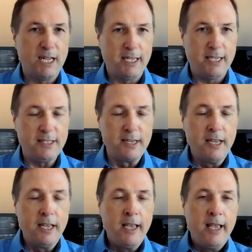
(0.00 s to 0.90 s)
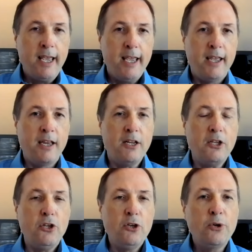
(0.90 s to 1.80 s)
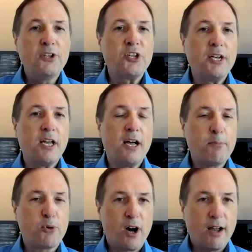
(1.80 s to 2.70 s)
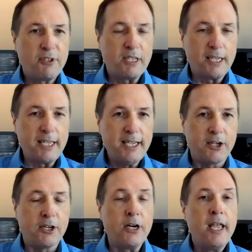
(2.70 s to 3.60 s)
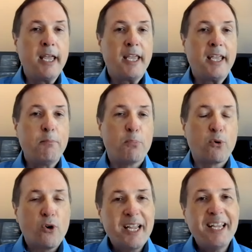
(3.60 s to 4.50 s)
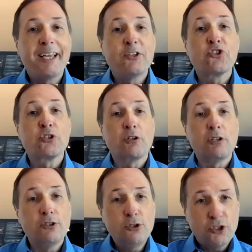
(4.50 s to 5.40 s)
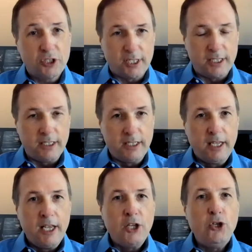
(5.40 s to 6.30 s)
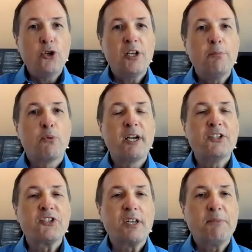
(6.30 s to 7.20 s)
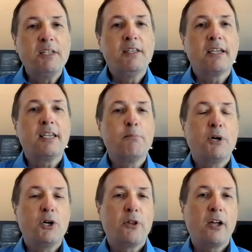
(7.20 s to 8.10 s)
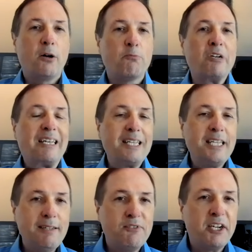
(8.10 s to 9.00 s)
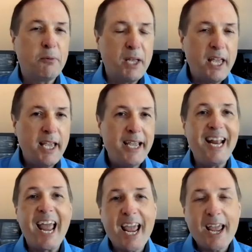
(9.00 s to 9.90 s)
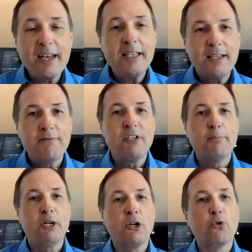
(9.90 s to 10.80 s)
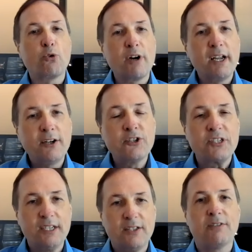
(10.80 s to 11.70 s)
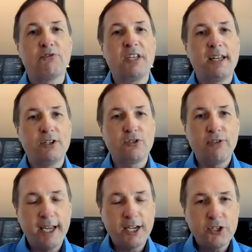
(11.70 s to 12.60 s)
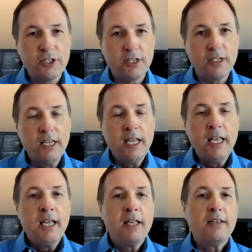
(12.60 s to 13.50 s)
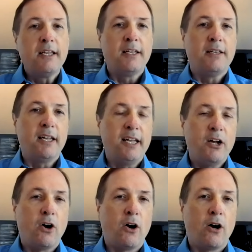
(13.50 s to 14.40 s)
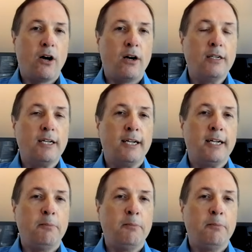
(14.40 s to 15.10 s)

minds. And you as a nonprofit leader can bring a solution. You can bring something that can both help relieve their pain and give them a greater sense of satisfaction that they are